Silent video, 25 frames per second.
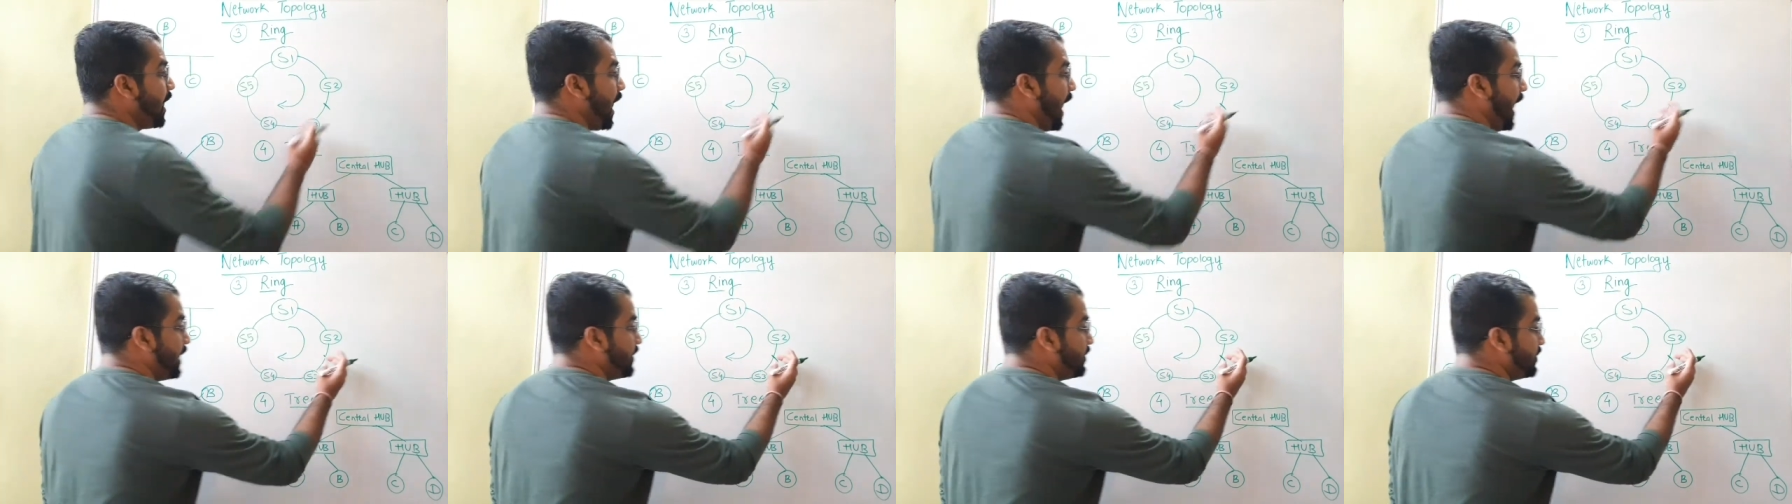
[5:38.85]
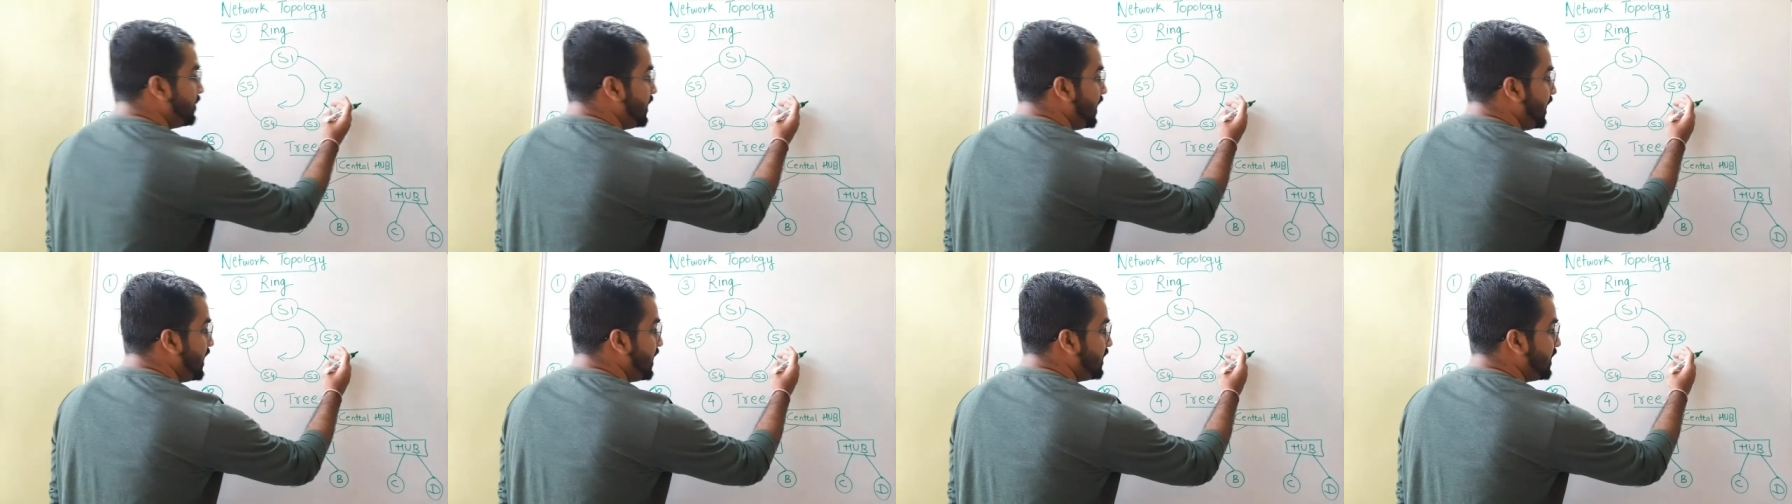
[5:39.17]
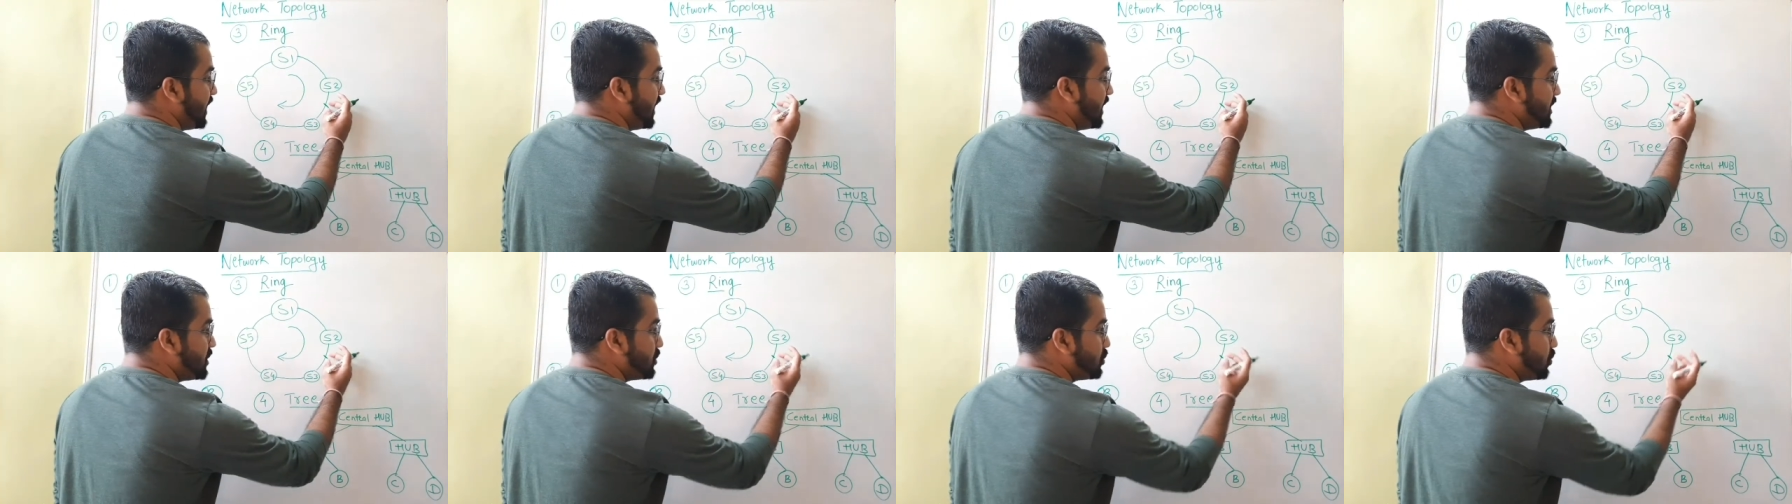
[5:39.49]
and
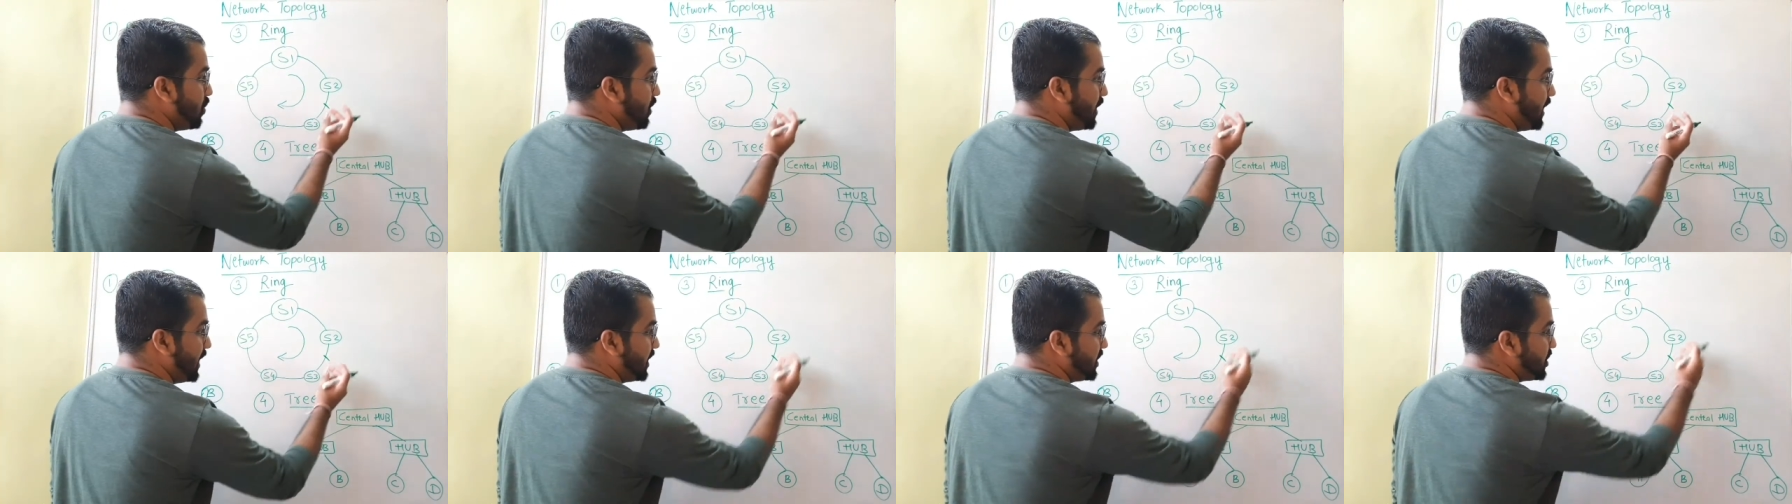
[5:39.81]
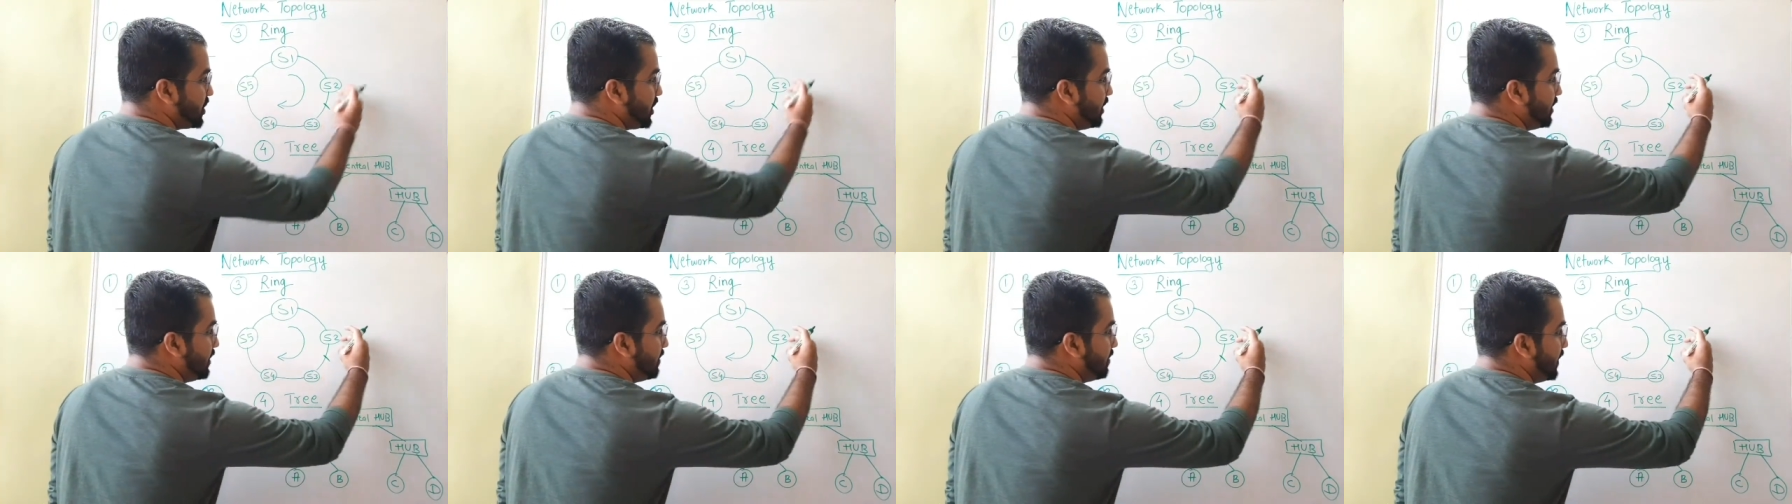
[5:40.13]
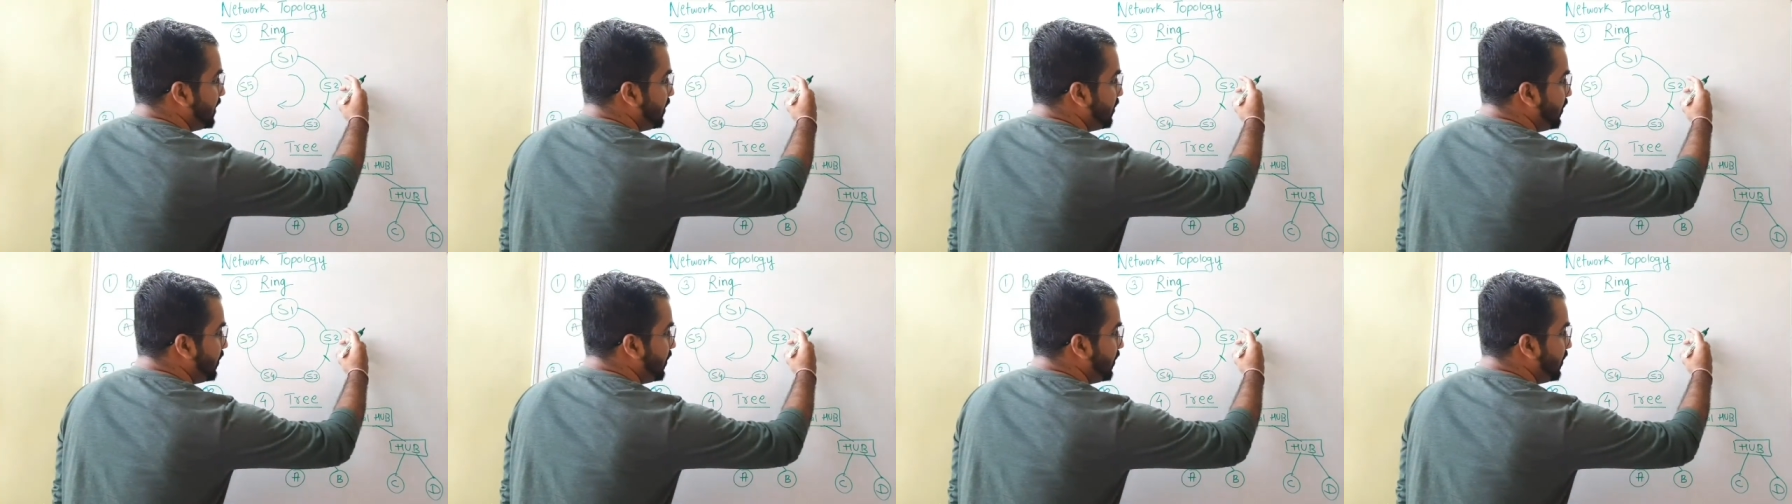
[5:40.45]
there is no connection in